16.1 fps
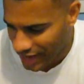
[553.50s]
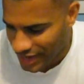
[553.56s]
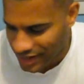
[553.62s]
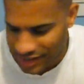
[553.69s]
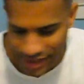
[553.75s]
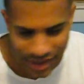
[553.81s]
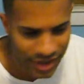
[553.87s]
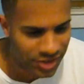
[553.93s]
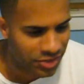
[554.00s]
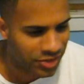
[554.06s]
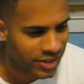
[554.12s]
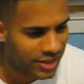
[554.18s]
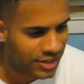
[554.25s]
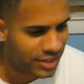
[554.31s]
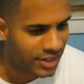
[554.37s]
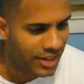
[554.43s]

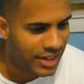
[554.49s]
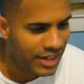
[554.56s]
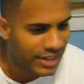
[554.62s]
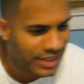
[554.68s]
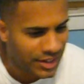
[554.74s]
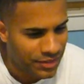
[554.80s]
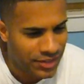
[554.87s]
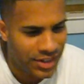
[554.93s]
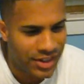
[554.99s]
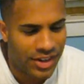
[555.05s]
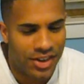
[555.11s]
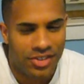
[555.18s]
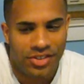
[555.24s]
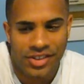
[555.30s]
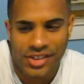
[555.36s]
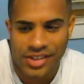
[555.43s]
1800s,
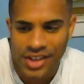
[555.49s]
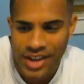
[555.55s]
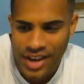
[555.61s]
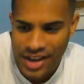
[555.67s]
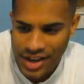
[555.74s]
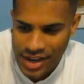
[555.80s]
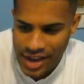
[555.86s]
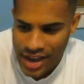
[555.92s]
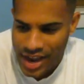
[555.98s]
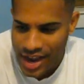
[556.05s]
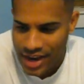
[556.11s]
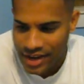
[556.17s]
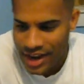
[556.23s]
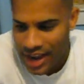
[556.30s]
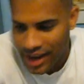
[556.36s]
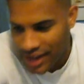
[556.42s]
1700s,
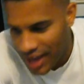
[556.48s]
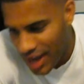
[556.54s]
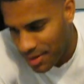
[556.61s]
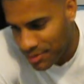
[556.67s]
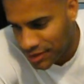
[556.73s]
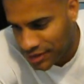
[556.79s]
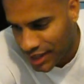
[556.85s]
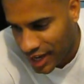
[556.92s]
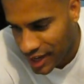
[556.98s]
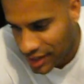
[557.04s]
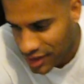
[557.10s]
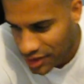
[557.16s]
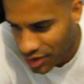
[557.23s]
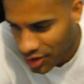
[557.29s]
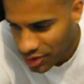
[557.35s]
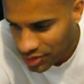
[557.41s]
and that game is like
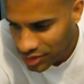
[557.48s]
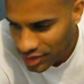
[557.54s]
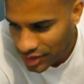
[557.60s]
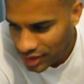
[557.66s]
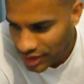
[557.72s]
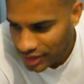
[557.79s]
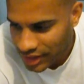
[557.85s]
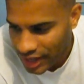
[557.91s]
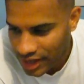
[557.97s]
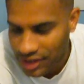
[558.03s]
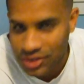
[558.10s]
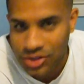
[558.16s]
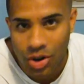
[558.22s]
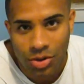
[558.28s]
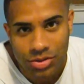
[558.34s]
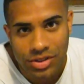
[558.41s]
like
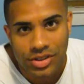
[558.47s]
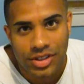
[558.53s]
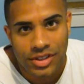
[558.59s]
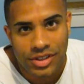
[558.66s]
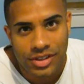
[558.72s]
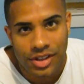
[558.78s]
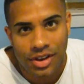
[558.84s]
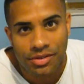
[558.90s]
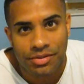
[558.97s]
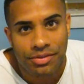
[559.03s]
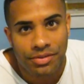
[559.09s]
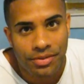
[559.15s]
adults and stuff.